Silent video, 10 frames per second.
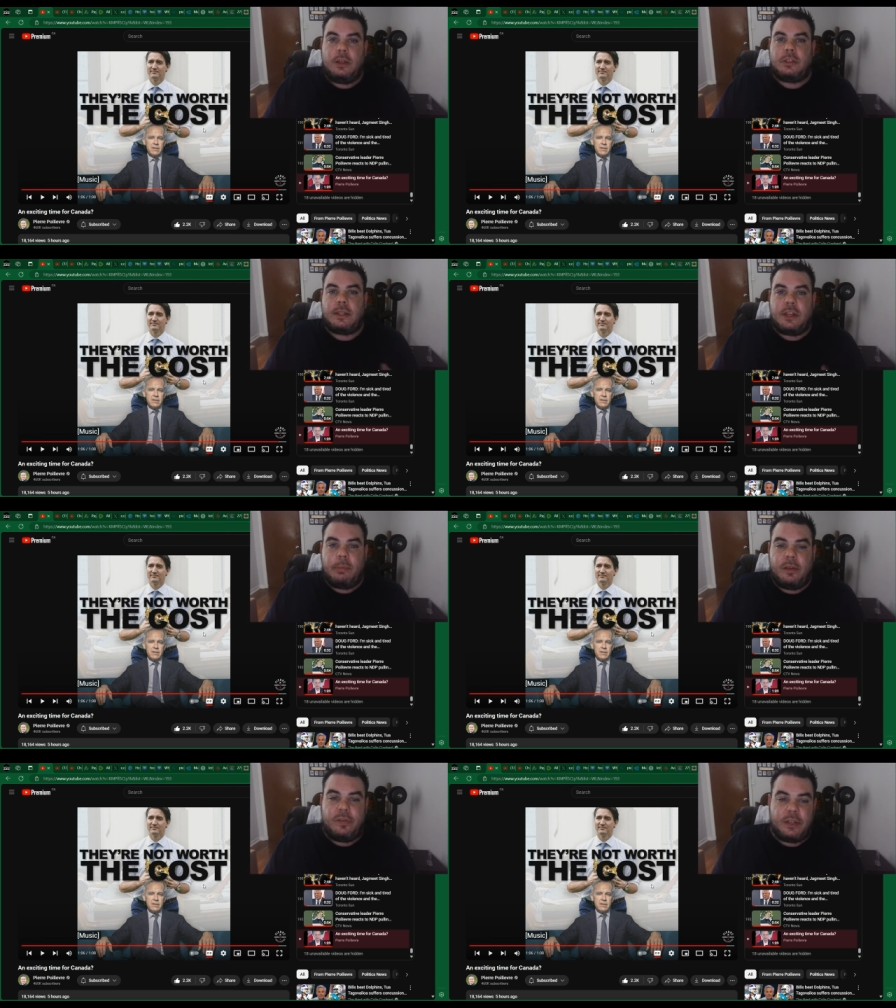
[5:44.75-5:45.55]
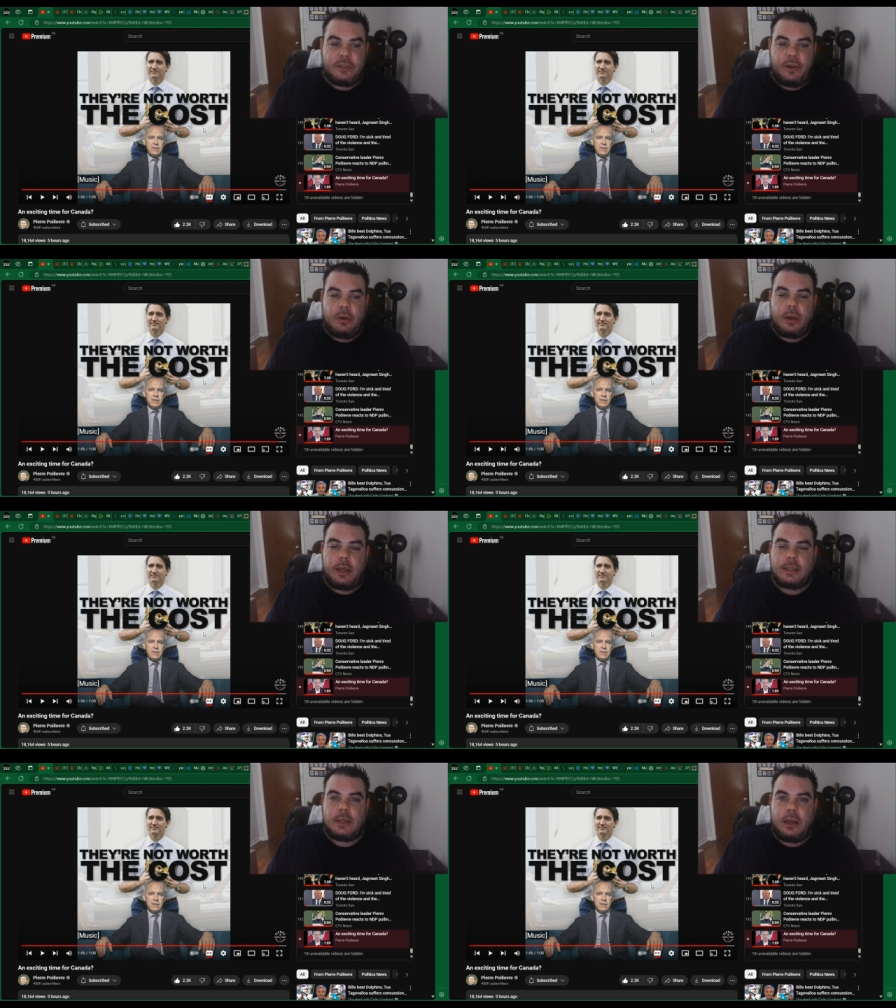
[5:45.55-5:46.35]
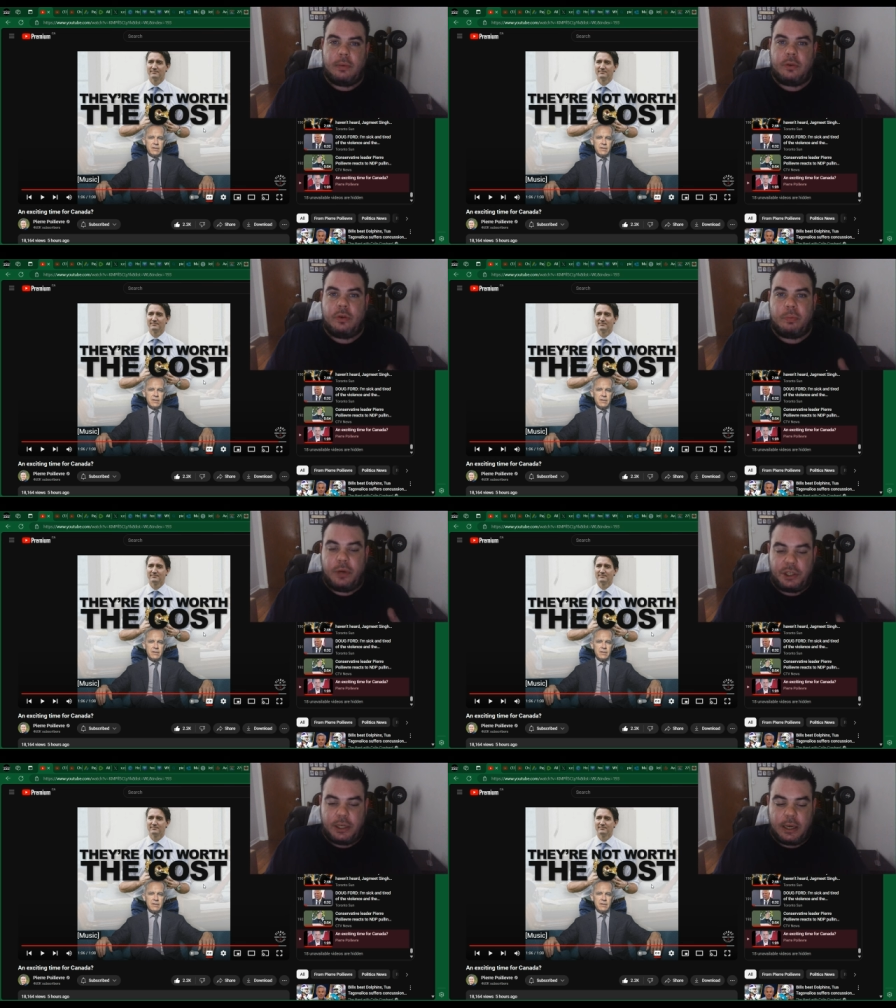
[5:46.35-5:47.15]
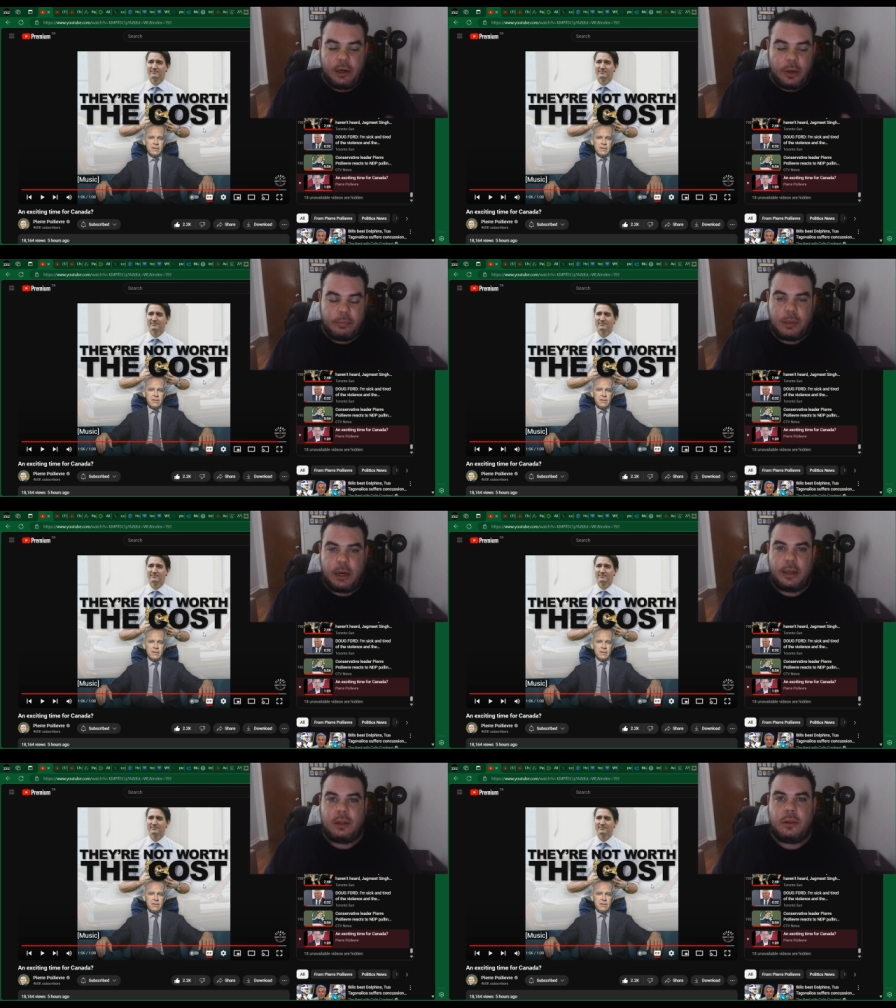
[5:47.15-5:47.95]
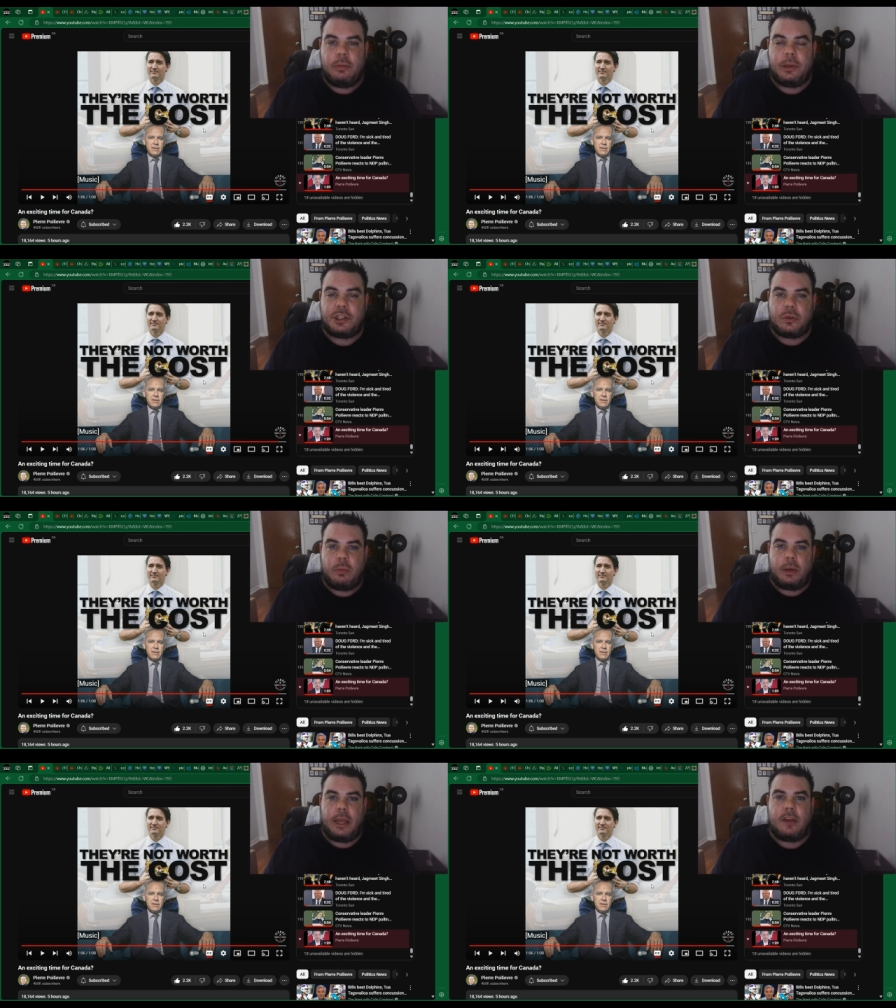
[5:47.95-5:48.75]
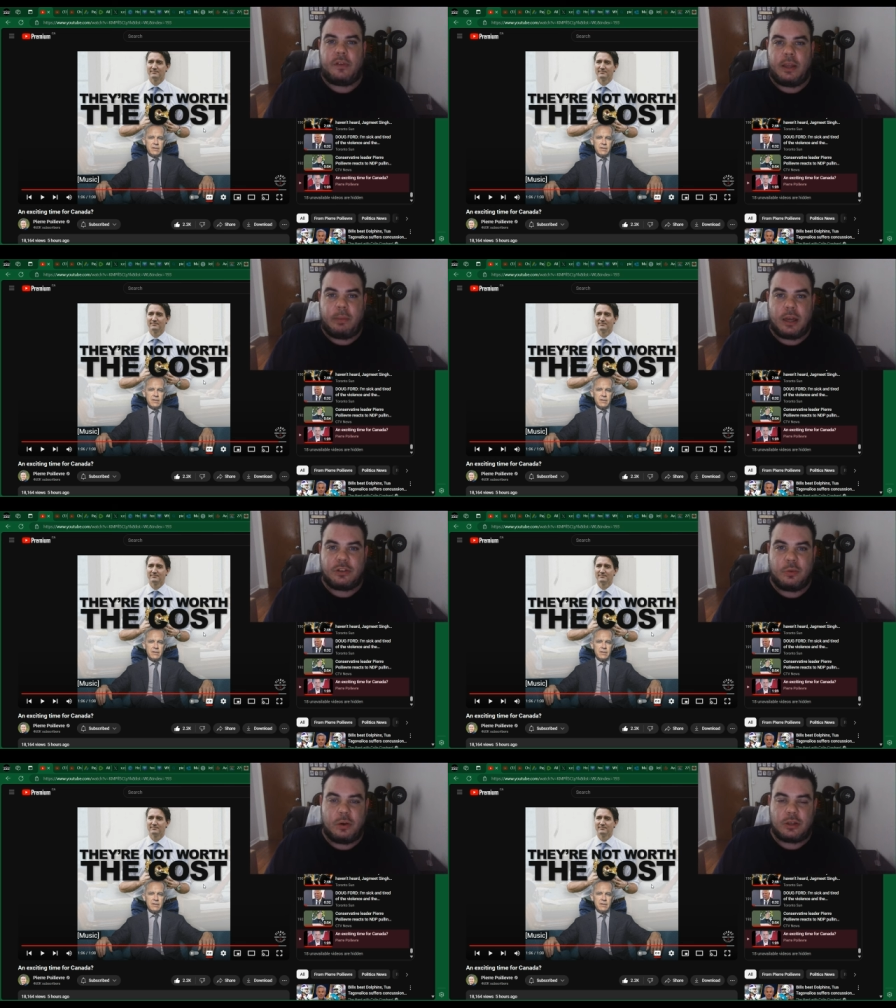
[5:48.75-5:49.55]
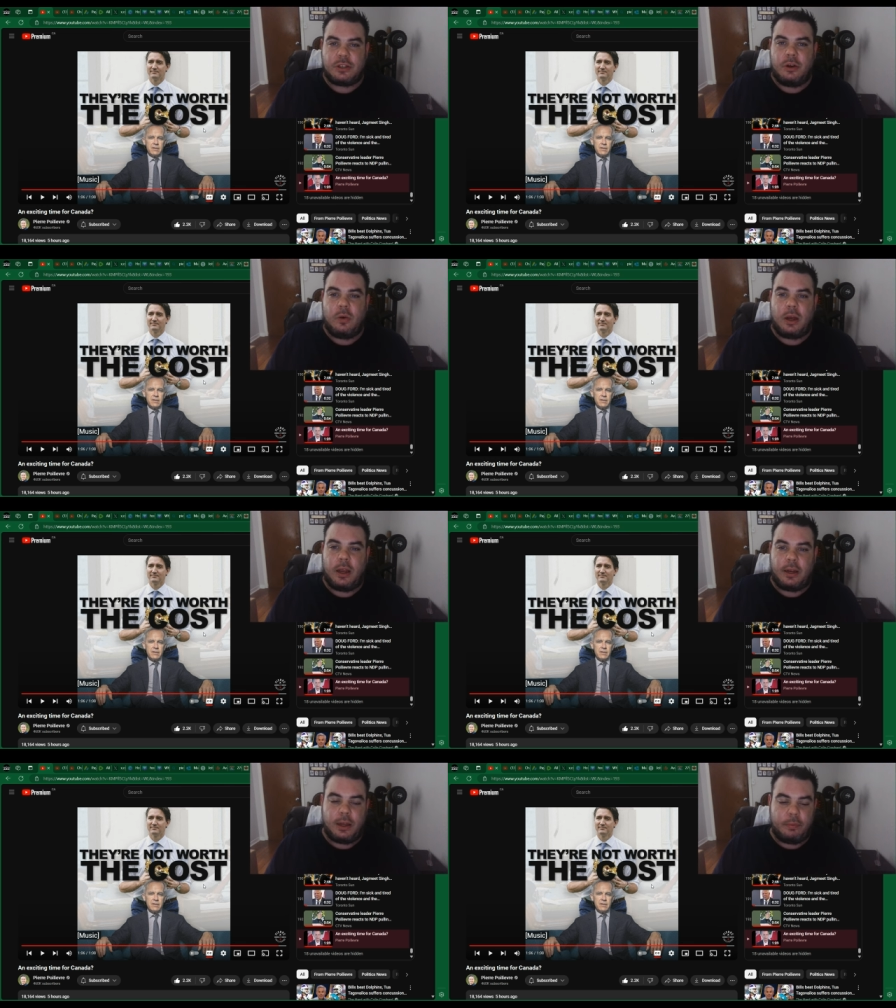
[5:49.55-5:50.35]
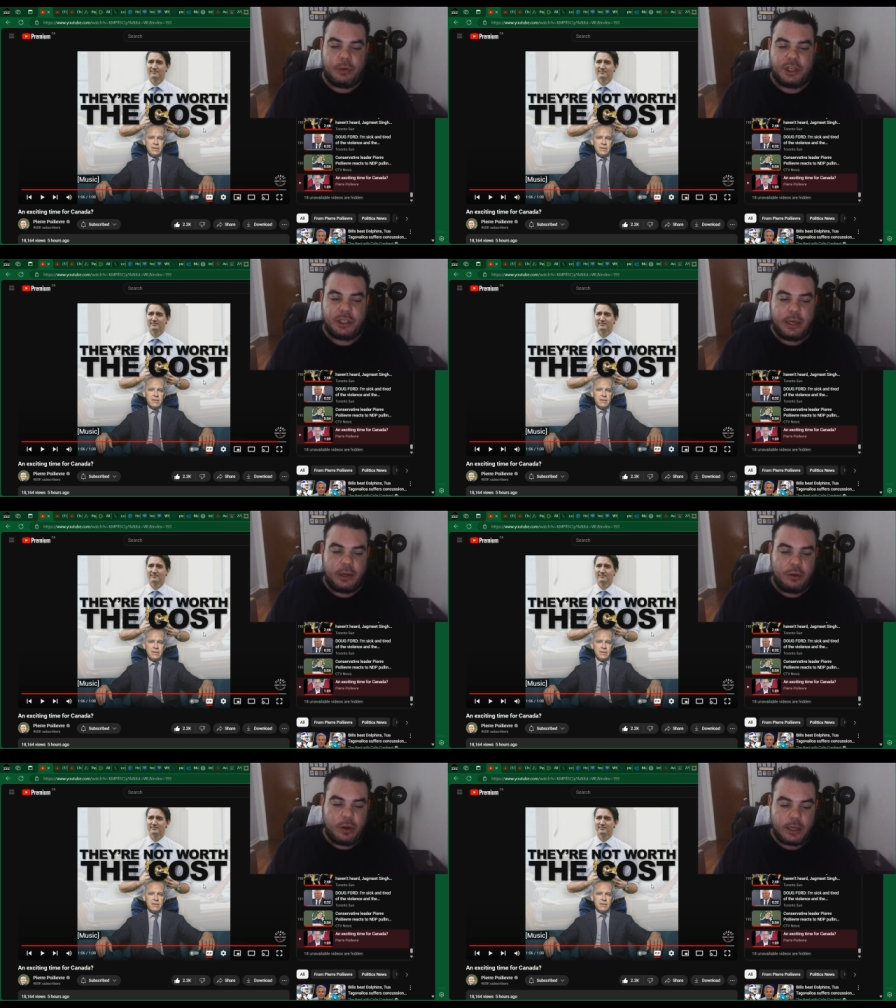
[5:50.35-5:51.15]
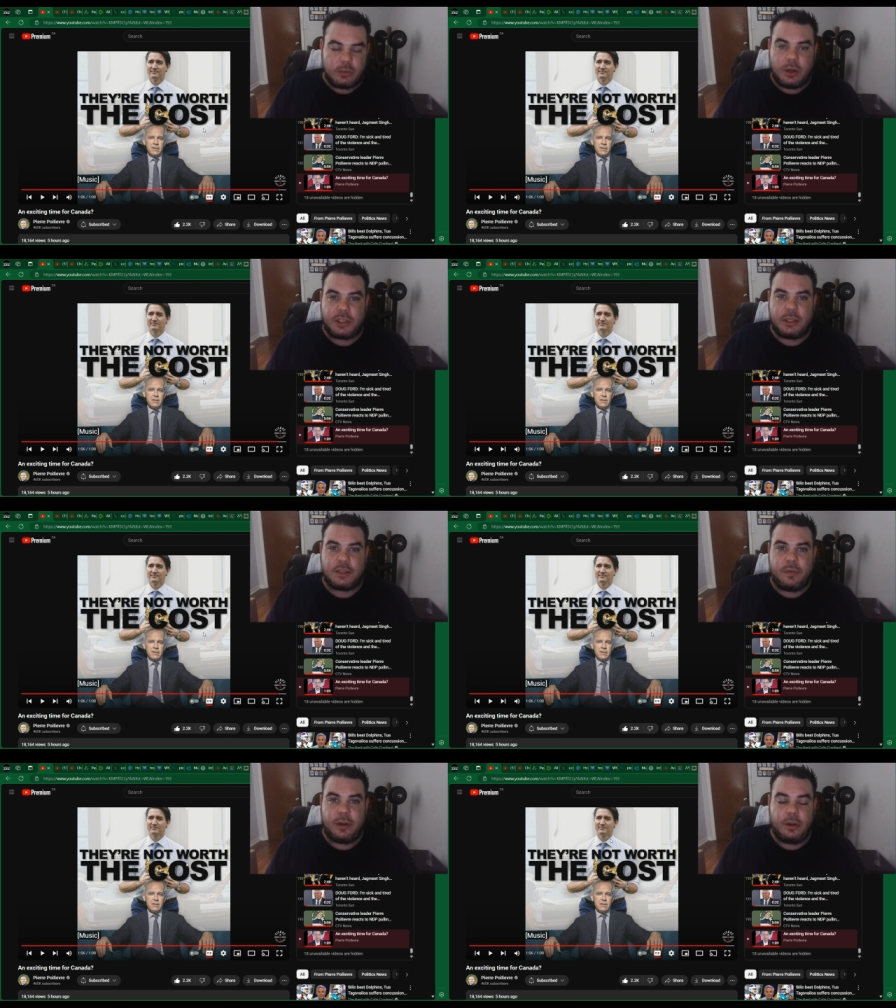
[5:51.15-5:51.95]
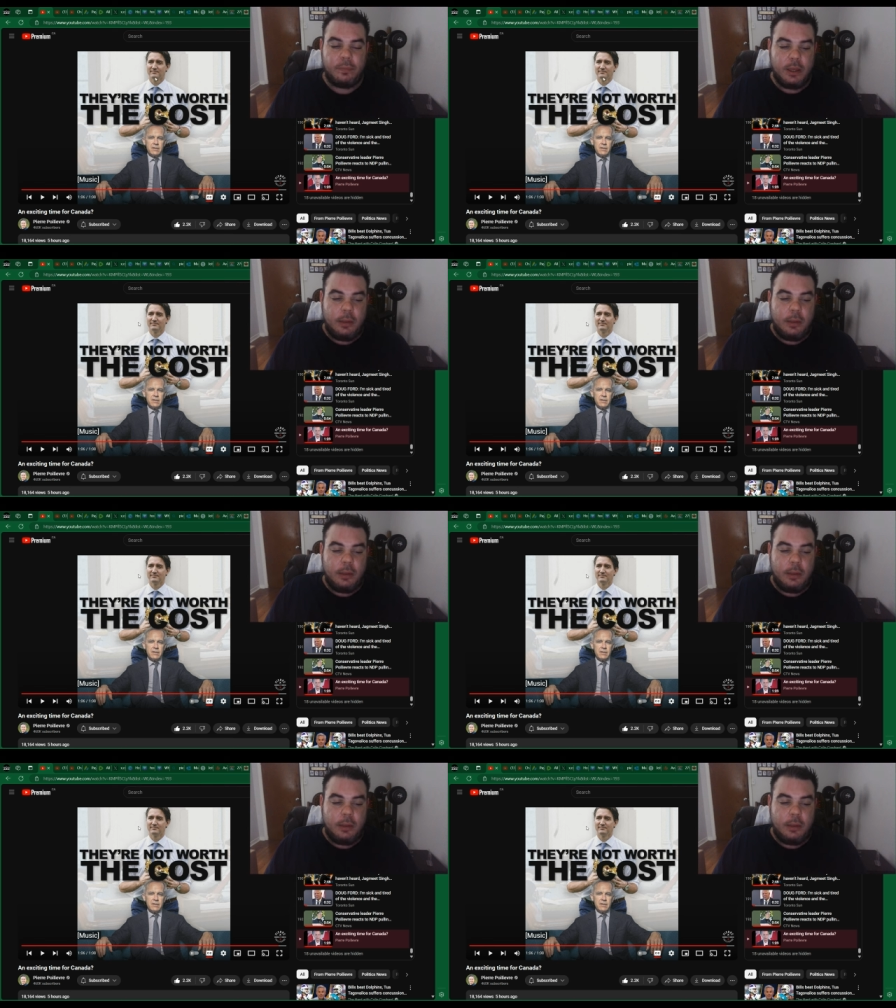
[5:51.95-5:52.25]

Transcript: So that's going to be it for this video, guys. I do appreciate, I know I'm cutting it a little bit short, but I have to get back to work. So I uh, appreciate you guys watching this video.